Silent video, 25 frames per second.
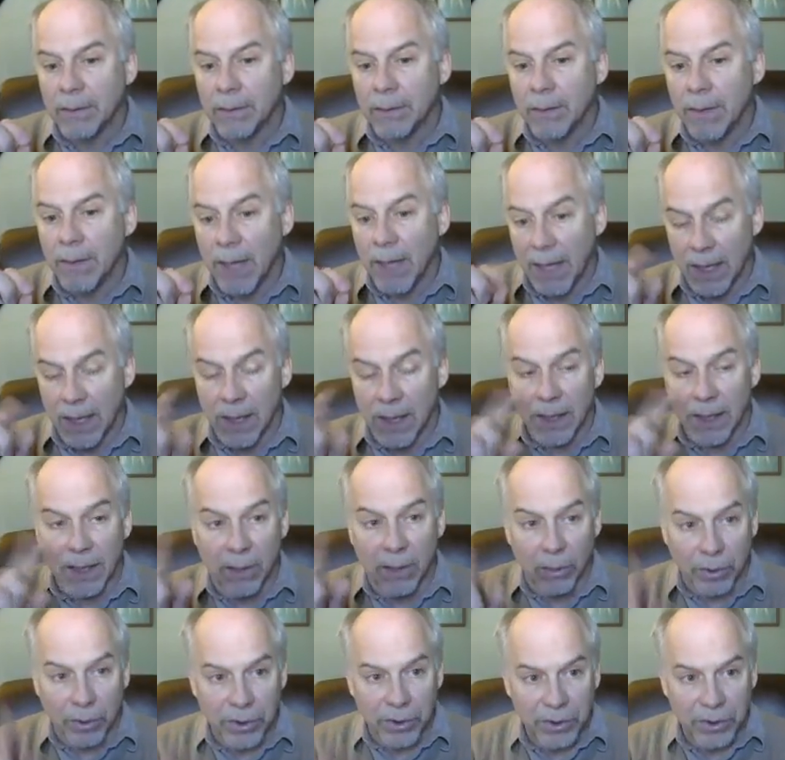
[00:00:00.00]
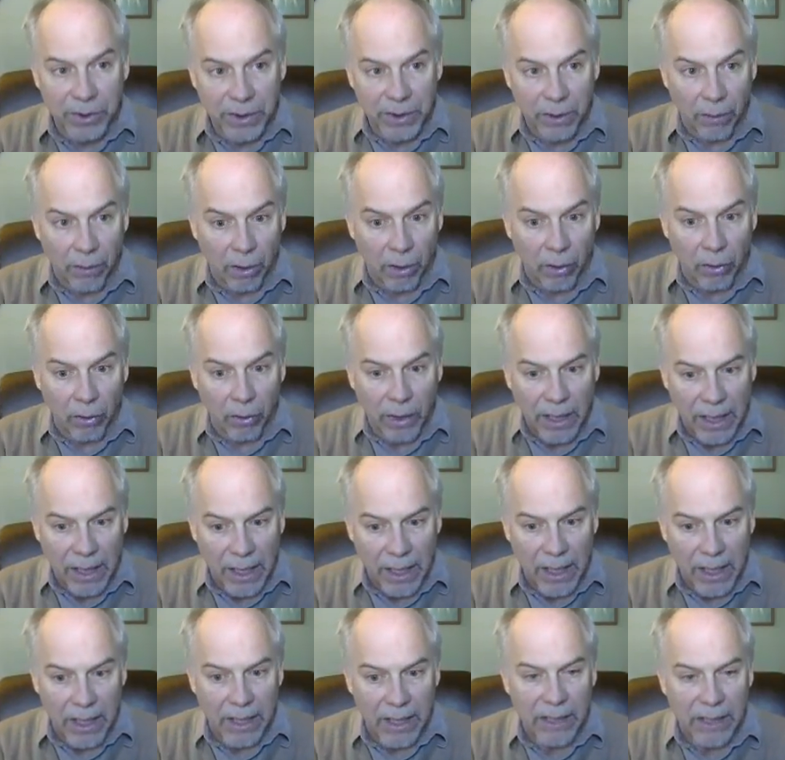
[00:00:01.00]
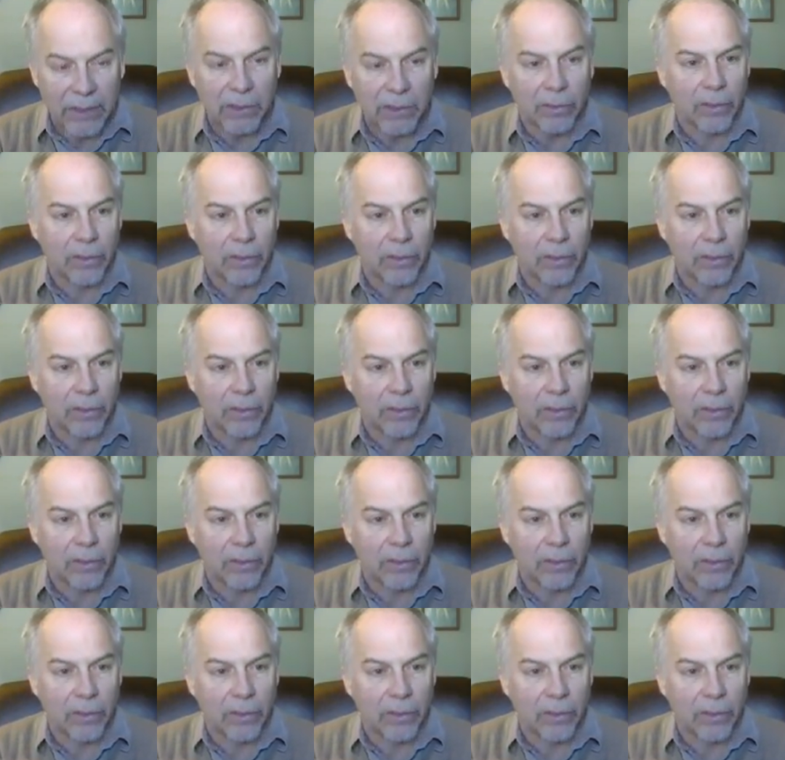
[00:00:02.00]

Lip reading: the n equals 0 case,